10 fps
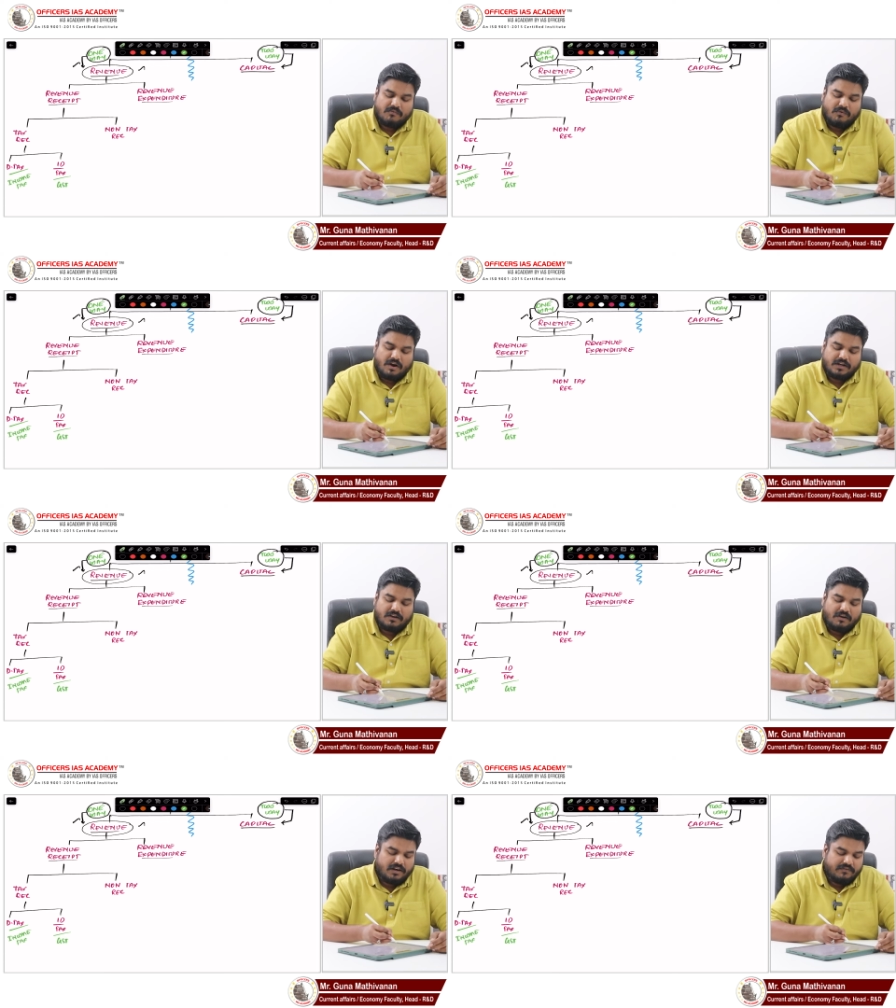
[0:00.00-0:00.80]
What
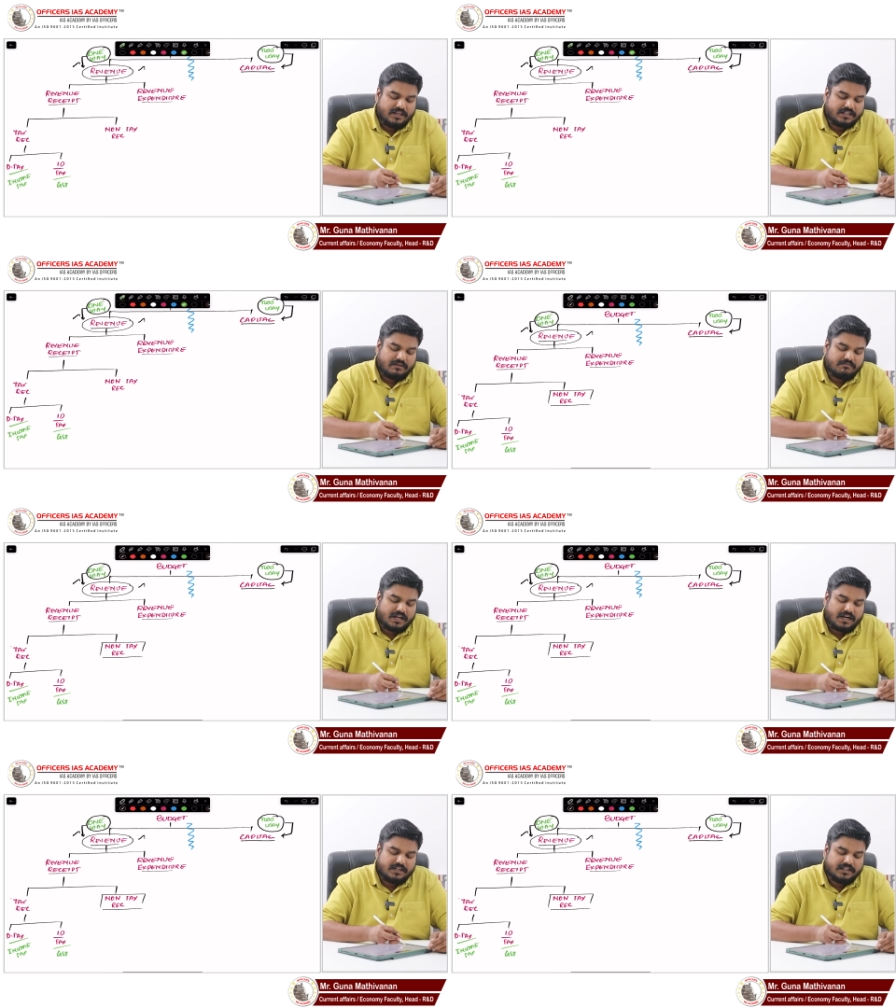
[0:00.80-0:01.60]
all will come
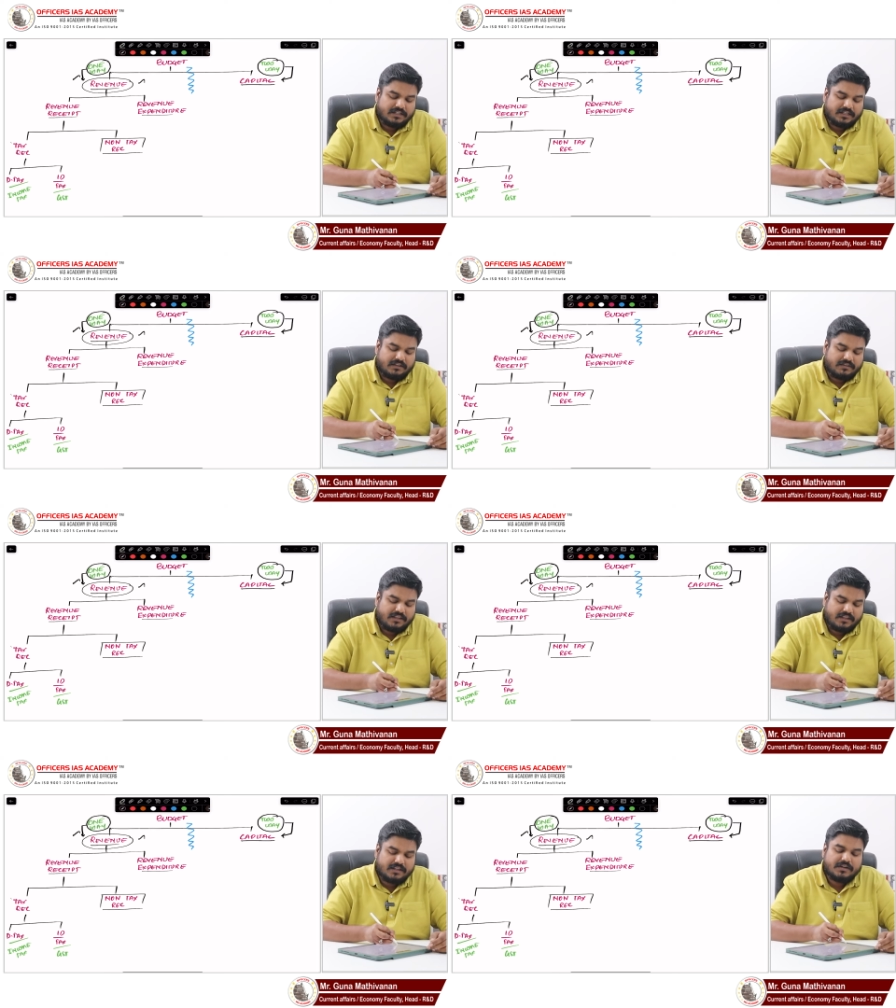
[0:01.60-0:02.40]
under
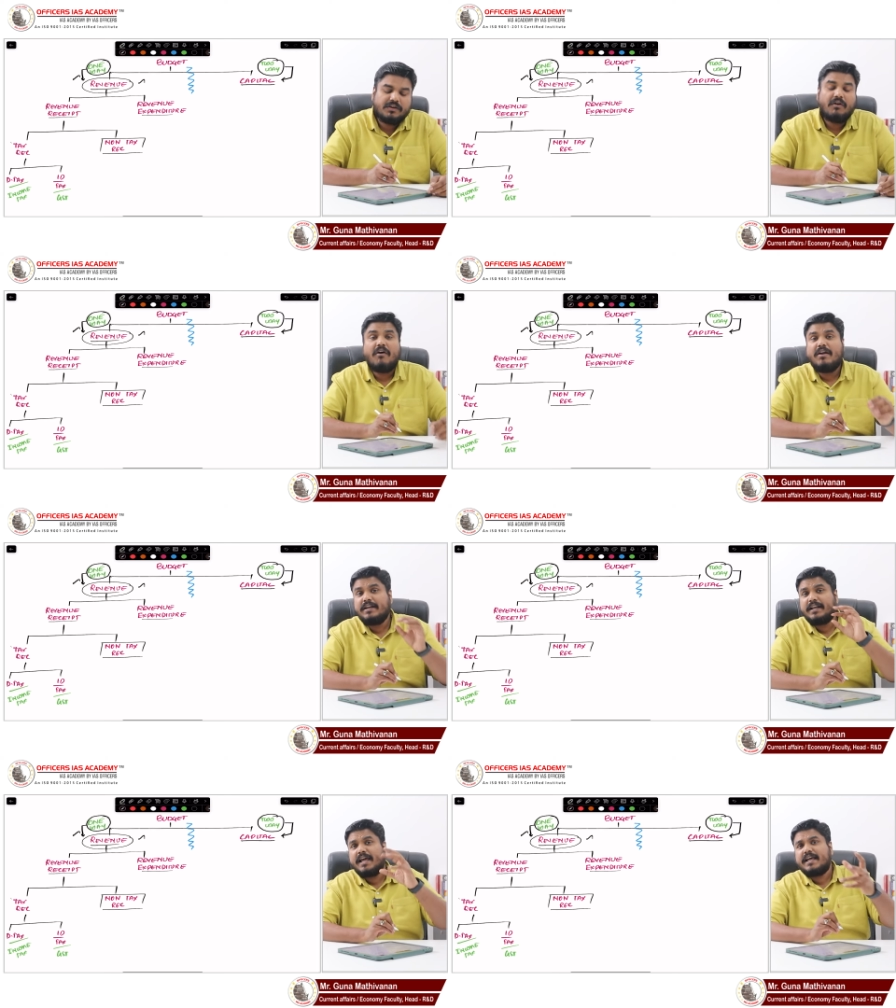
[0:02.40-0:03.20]
the
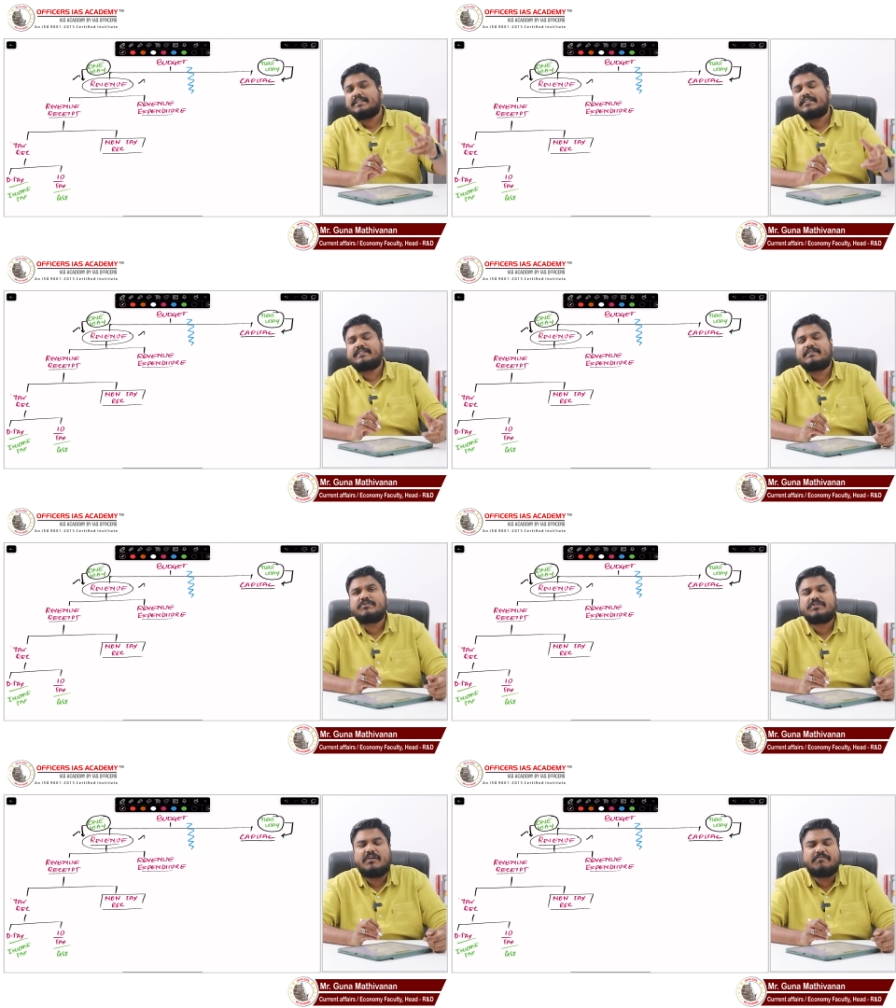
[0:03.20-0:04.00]
non-tax
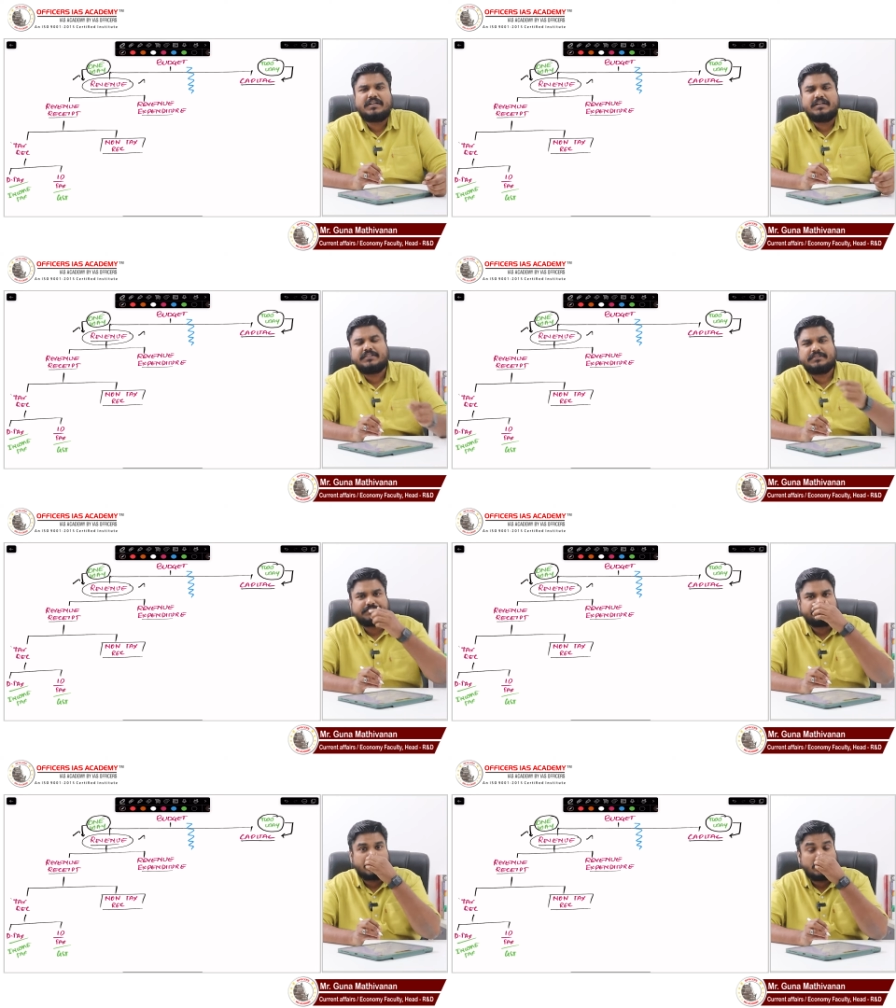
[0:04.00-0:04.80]
receipt component?
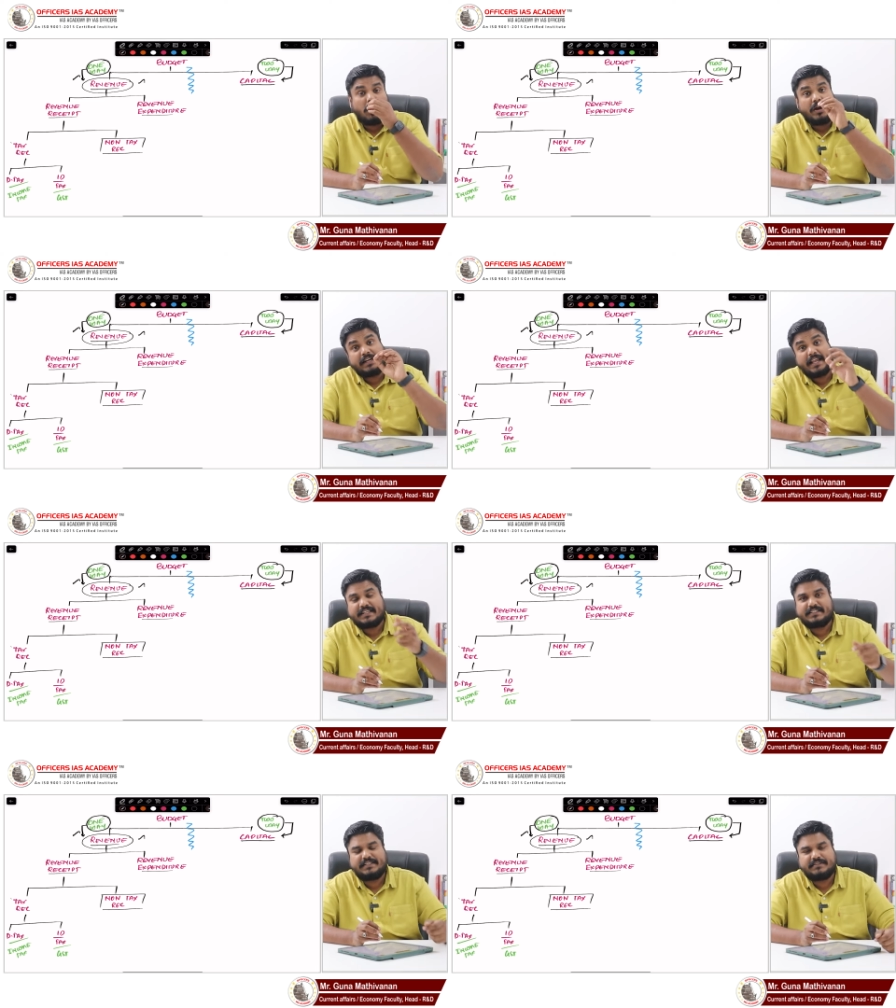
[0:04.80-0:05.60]

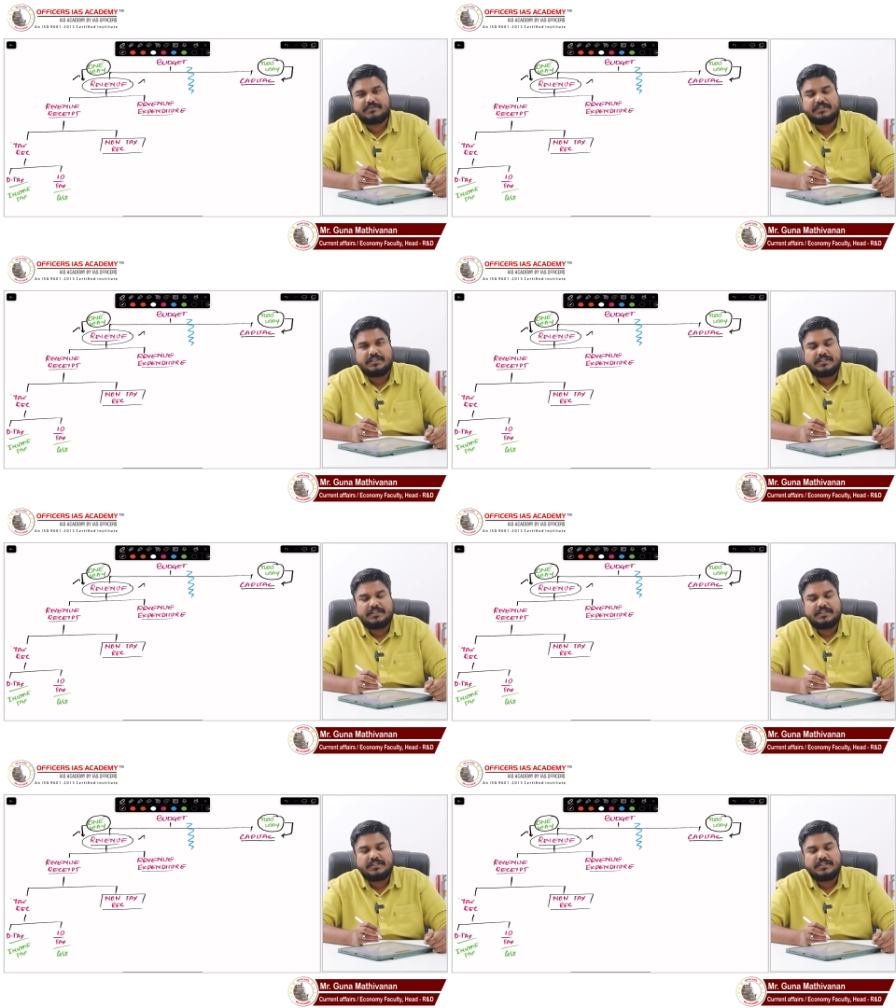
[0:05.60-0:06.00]
Non-tax receipt.